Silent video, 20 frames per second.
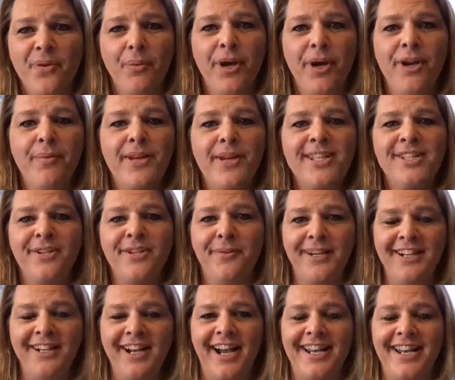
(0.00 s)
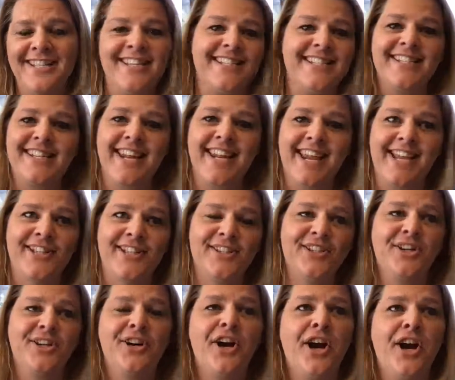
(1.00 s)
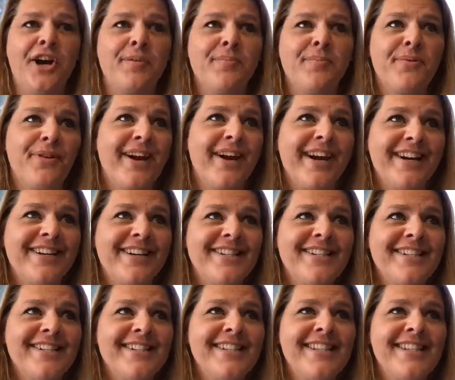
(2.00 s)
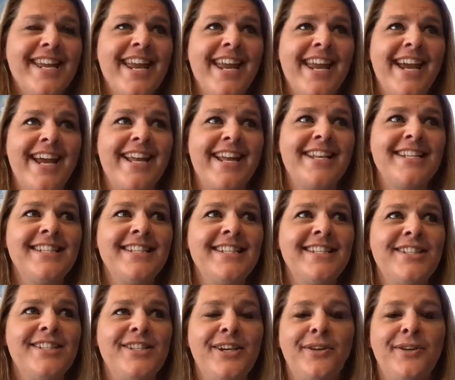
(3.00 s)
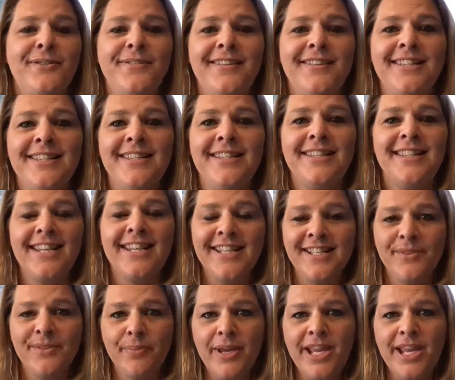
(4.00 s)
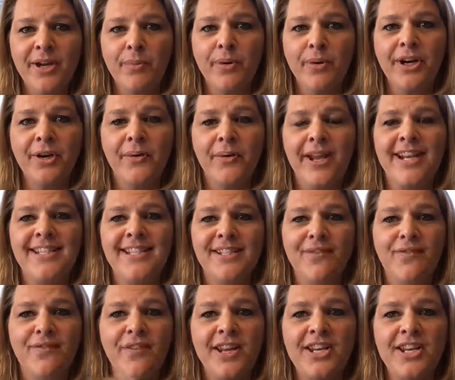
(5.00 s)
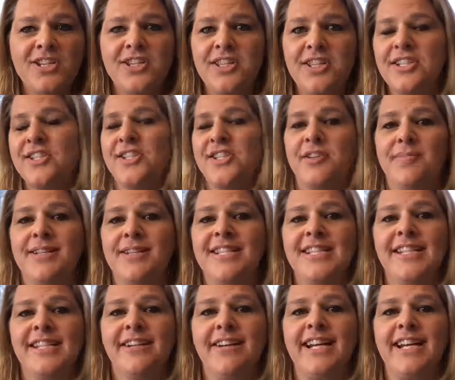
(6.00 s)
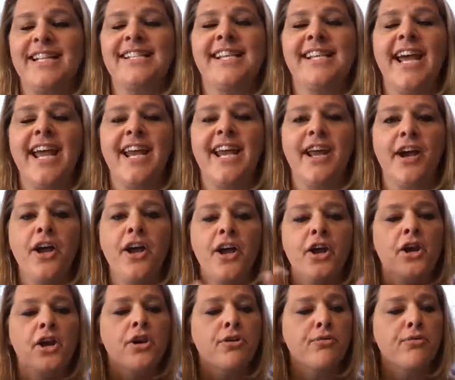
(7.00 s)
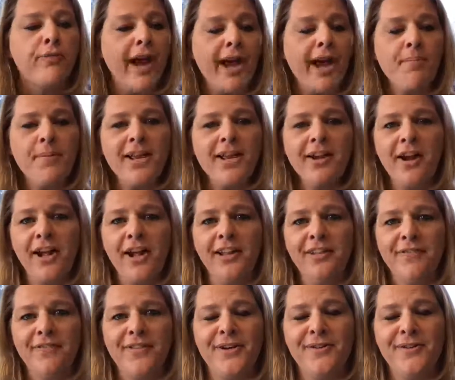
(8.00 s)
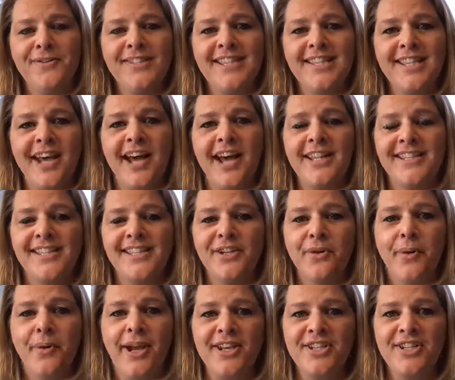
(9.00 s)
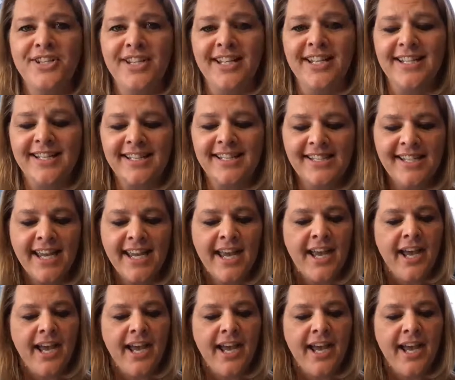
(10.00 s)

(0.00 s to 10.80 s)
What do we do when God doesn't answer our prayers? And so this week we're going to finish the sermon series, kind of wrapping all of those thoughts and questions